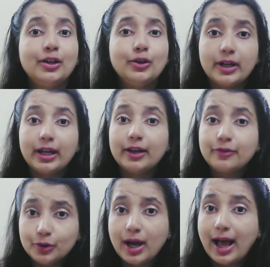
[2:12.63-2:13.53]

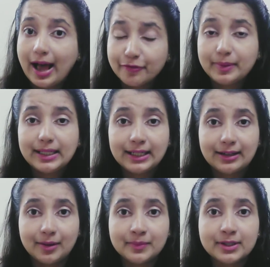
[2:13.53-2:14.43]
if you have bleeding
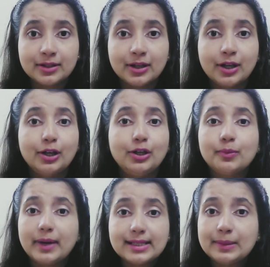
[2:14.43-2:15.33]
gums,
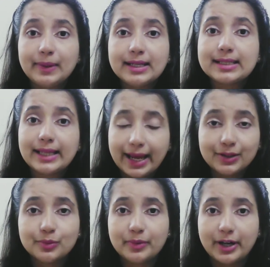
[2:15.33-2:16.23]
you mustn't be
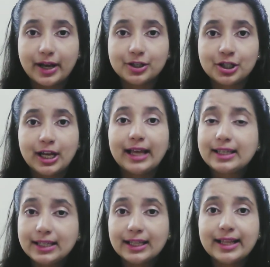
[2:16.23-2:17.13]
scared to brush
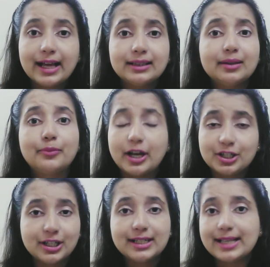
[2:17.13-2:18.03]
thinking that the
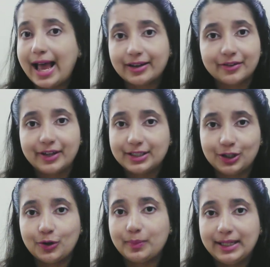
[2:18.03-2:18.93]
brushing is
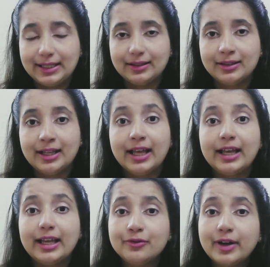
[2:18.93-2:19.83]
aggravating your bleeding.
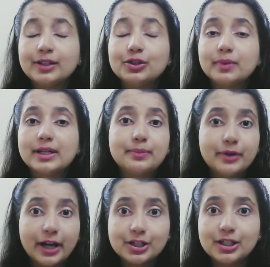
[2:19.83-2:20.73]
In fact, you must
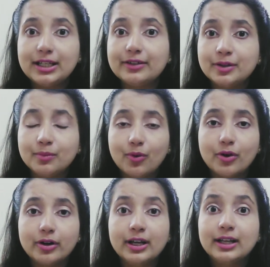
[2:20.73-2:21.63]
brush even
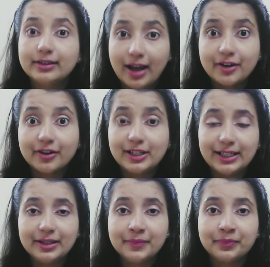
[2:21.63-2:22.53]
more
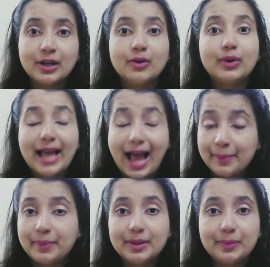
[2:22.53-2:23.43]
thoroughly with
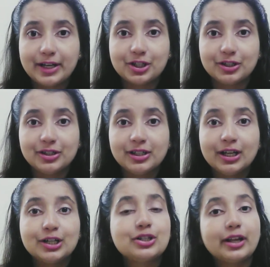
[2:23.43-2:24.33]
ample pressure
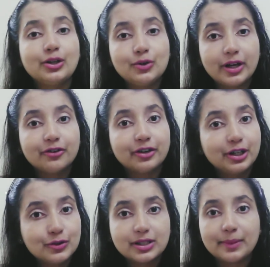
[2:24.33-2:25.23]
so that you can
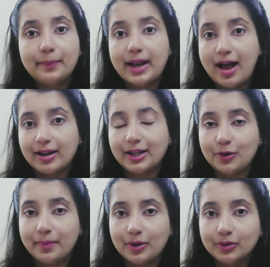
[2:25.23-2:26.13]
reduce the plaque in
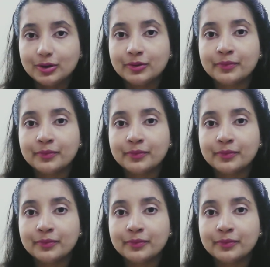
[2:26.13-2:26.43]
your mouth,